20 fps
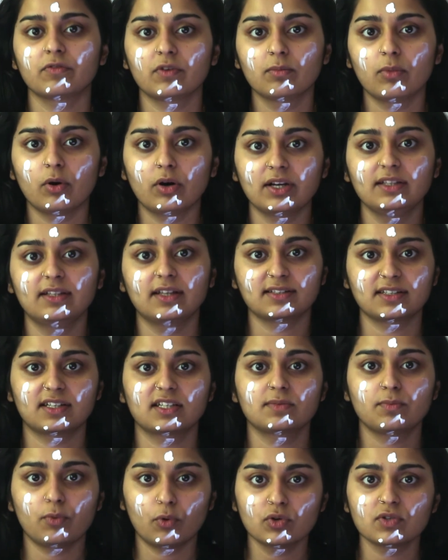your body that's
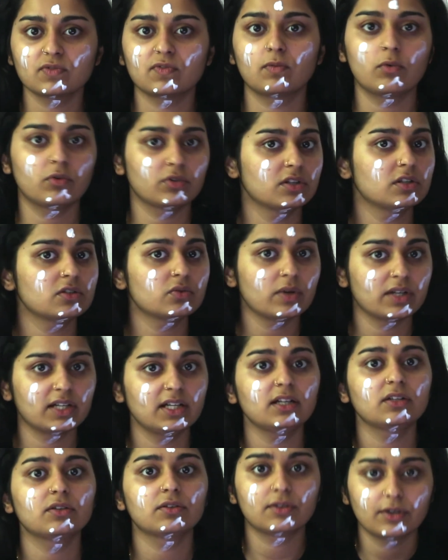exposed for more than
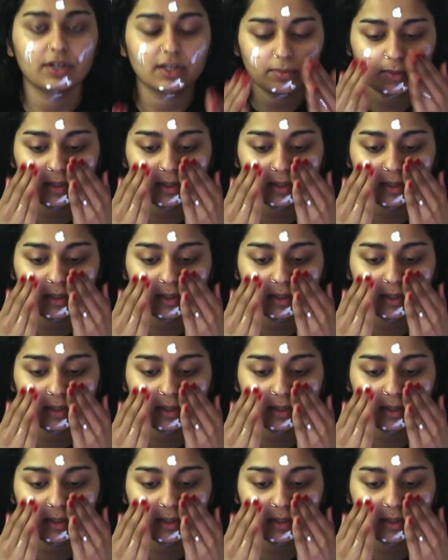20 to 30